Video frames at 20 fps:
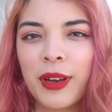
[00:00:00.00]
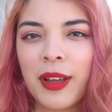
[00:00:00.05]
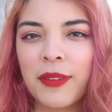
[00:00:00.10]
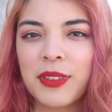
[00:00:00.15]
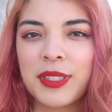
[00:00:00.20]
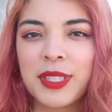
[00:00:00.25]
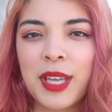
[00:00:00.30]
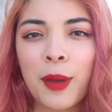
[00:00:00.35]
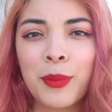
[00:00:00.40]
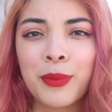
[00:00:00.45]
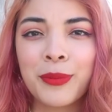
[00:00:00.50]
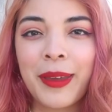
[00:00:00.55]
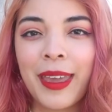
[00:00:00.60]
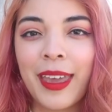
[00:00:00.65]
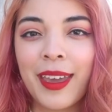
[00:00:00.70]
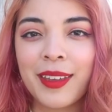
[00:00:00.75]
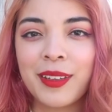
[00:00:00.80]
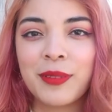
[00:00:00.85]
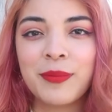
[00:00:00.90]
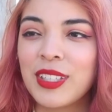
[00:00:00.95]
it off the top of my
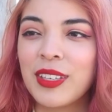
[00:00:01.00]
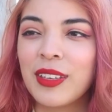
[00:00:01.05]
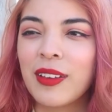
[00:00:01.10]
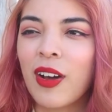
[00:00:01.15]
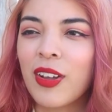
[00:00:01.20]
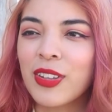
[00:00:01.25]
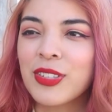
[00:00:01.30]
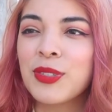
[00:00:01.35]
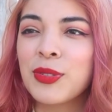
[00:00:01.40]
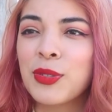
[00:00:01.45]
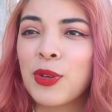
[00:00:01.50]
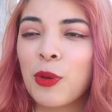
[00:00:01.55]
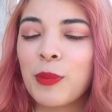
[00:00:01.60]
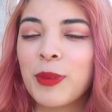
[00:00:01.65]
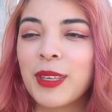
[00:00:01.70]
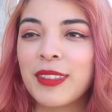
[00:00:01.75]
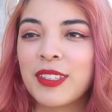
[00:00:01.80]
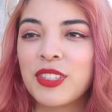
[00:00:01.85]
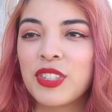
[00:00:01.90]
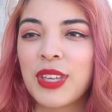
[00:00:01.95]
head. She also told
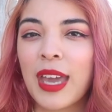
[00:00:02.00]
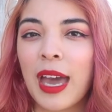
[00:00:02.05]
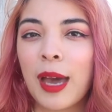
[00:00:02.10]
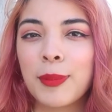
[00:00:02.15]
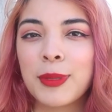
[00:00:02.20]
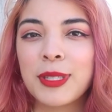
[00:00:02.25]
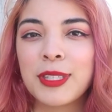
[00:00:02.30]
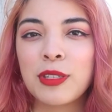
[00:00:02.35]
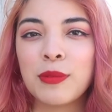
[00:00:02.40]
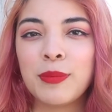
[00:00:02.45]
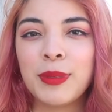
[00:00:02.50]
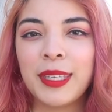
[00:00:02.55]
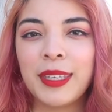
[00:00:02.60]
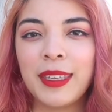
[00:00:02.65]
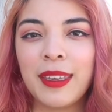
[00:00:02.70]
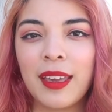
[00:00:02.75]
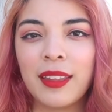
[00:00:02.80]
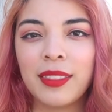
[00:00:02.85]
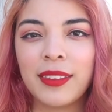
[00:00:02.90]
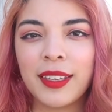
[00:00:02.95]
me that she happens to
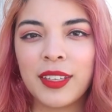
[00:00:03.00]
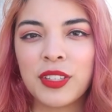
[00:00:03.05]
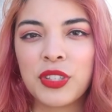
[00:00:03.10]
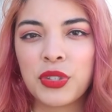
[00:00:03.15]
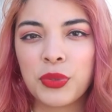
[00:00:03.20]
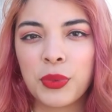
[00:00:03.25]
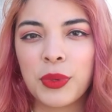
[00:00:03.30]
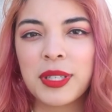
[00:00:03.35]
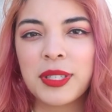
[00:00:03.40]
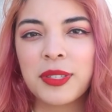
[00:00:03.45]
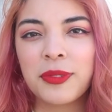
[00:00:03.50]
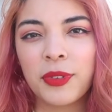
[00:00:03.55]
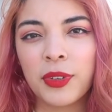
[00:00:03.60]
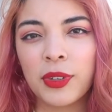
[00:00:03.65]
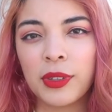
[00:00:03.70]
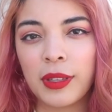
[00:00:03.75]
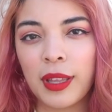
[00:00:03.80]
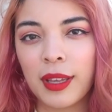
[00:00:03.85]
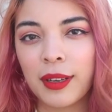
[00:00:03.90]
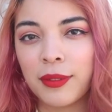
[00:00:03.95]
be like a source for
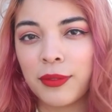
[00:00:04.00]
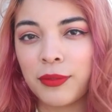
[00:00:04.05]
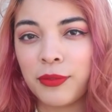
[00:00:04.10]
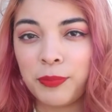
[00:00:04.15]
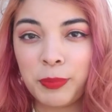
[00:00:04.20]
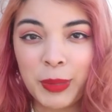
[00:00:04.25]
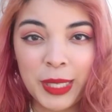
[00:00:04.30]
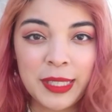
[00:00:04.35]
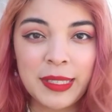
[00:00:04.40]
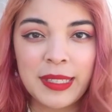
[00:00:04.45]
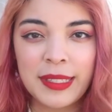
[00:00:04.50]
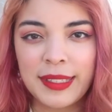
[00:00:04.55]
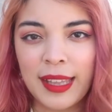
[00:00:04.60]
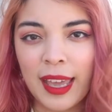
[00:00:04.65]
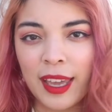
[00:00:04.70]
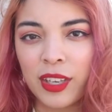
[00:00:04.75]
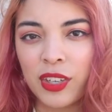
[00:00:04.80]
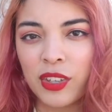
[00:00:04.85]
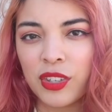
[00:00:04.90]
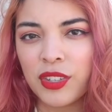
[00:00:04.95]
a lot of big
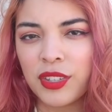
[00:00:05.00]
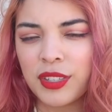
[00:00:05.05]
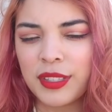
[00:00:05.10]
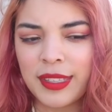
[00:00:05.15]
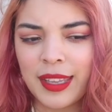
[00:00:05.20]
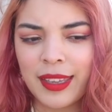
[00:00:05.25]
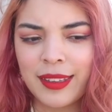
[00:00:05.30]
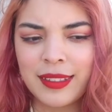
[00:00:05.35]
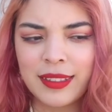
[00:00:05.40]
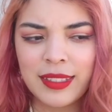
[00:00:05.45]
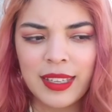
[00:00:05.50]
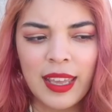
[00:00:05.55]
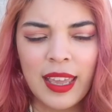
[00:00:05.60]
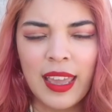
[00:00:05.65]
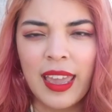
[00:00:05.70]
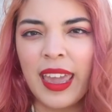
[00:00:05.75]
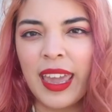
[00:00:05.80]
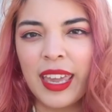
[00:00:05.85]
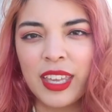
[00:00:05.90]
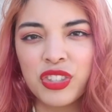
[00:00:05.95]
designers and
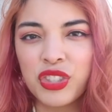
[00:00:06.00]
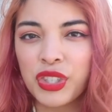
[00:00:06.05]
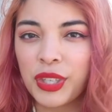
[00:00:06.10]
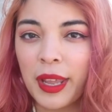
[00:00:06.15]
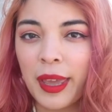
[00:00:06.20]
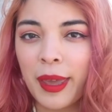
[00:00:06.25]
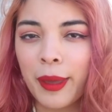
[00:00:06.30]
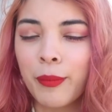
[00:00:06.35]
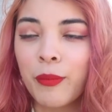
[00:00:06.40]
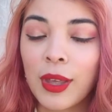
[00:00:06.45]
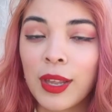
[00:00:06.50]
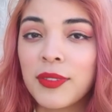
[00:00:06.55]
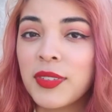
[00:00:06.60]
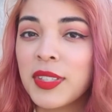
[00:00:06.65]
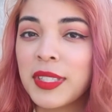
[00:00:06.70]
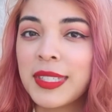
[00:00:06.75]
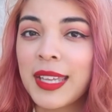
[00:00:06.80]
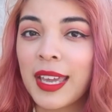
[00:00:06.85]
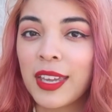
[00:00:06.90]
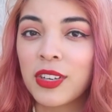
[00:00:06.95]
H&M. A lot of
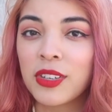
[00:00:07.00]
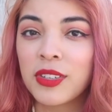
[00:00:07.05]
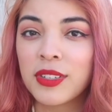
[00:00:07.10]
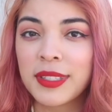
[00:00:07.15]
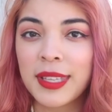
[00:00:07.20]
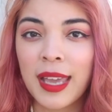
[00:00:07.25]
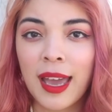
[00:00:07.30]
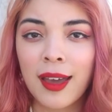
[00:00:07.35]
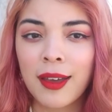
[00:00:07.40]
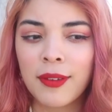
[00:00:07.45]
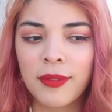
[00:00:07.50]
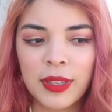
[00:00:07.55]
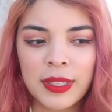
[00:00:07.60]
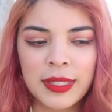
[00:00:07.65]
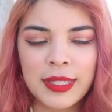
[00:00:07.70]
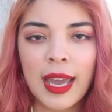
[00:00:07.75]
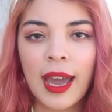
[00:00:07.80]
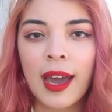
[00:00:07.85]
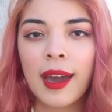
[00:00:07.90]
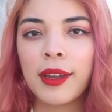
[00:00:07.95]
designers have
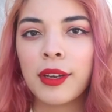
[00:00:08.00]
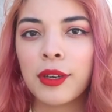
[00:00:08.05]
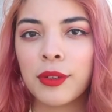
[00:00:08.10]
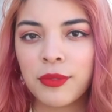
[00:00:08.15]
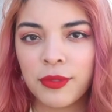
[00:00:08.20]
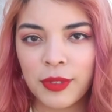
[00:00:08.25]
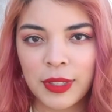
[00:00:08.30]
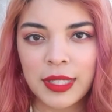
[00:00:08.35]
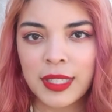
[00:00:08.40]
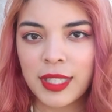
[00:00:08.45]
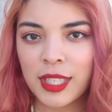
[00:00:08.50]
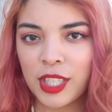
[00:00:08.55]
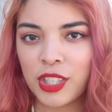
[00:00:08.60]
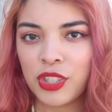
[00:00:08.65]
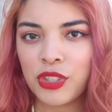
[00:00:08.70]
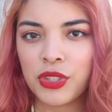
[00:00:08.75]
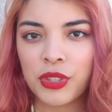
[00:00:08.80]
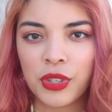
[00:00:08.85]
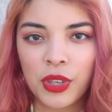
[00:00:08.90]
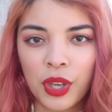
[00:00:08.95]
entire
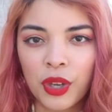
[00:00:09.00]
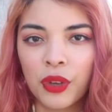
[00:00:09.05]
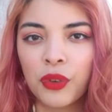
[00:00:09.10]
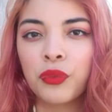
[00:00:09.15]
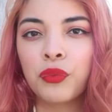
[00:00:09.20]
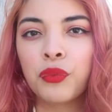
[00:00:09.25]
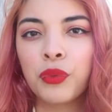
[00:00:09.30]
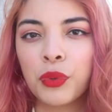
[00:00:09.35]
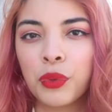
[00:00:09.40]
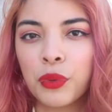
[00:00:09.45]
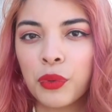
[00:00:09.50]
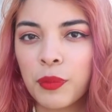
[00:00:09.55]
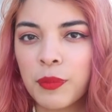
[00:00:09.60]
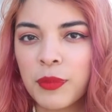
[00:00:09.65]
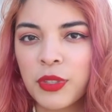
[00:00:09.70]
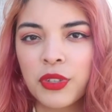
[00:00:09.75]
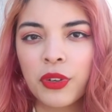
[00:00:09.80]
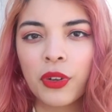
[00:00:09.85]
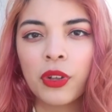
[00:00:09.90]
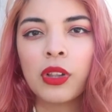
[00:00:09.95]
vintage
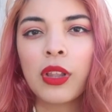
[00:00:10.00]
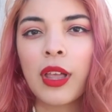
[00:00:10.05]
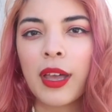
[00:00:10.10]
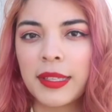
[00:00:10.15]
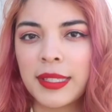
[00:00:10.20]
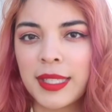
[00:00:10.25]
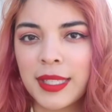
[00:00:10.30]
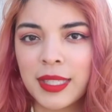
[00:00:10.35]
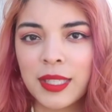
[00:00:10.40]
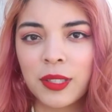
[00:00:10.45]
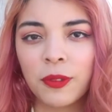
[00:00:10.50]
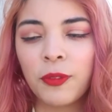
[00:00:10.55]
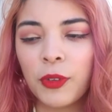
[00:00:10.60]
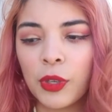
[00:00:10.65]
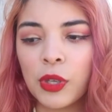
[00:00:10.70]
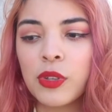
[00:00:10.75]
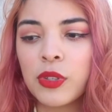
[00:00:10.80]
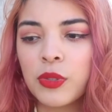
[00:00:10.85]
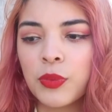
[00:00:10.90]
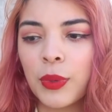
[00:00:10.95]
rooms or closets
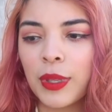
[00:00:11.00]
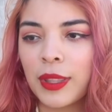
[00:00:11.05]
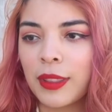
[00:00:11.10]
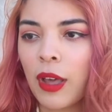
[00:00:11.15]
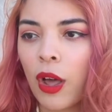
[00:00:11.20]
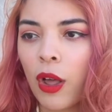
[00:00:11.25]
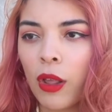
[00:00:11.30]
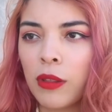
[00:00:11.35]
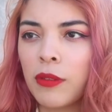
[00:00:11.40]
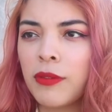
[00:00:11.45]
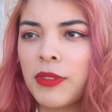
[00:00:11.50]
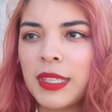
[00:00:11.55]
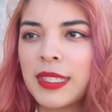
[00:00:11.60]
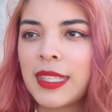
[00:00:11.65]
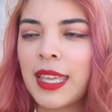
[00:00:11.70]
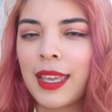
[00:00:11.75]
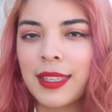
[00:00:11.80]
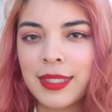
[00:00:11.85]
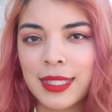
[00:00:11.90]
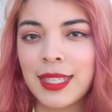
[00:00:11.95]
filled with all of these
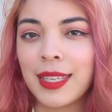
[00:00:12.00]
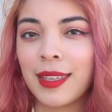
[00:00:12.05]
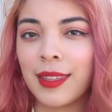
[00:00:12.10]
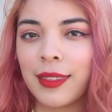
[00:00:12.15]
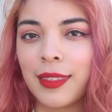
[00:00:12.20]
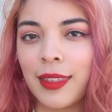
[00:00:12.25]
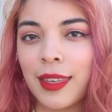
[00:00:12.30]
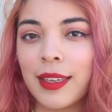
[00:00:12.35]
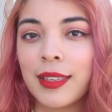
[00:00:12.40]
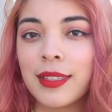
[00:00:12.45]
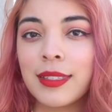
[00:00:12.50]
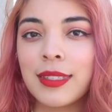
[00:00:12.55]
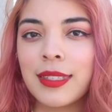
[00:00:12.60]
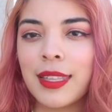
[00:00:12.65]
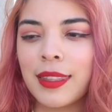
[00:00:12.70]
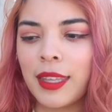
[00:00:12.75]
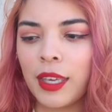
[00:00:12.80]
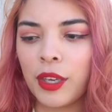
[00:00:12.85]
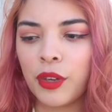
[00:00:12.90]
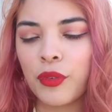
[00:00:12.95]
antique things
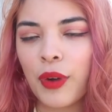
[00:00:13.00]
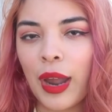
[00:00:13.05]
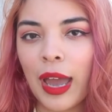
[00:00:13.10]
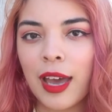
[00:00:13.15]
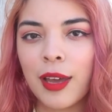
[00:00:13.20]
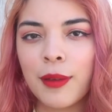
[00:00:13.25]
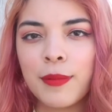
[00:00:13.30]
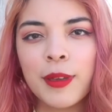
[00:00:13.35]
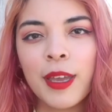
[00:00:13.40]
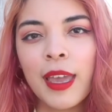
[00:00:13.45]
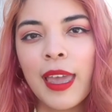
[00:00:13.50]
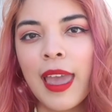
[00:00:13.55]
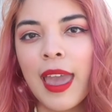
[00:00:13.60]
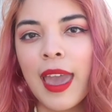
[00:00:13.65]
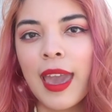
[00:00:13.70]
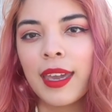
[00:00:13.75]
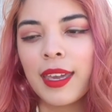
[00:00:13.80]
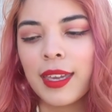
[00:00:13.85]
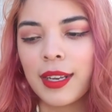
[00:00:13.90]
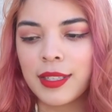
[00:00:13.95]
that they grab
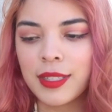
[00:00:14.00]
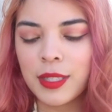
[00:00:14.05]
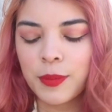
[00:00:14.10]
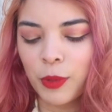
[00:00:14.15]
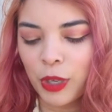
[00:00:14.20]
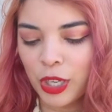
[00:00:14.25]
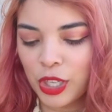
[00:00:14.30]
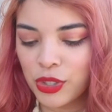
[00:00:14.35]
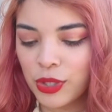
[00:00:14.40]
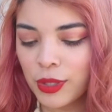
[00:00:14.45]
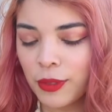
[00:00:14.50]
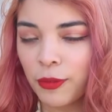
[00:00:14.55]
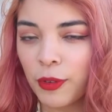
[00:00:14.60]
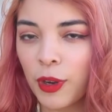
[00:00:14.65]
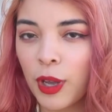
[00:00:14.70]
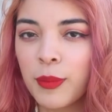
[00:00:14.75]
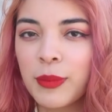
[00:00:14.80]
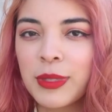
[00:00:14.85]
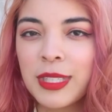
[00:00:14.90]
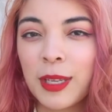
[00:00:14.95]
and get inspiration from.